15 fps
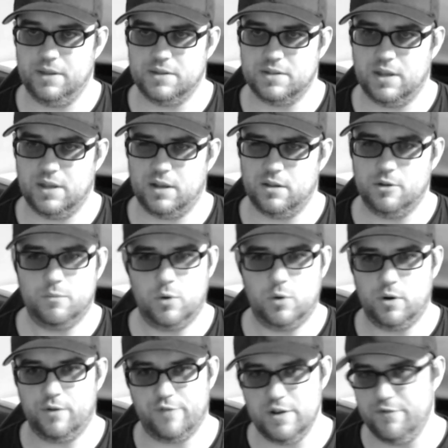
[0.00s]
that's like a little
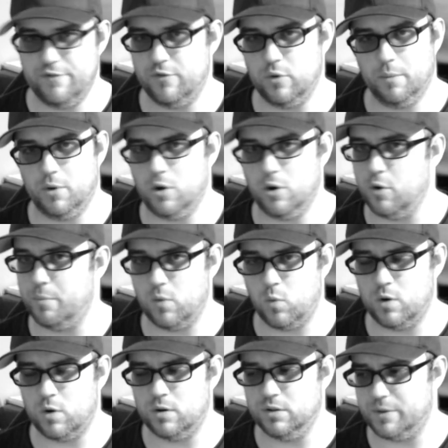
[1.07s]
more freeform or open
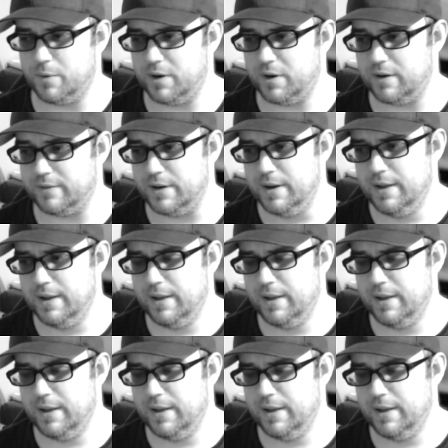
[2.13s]
world or whatever.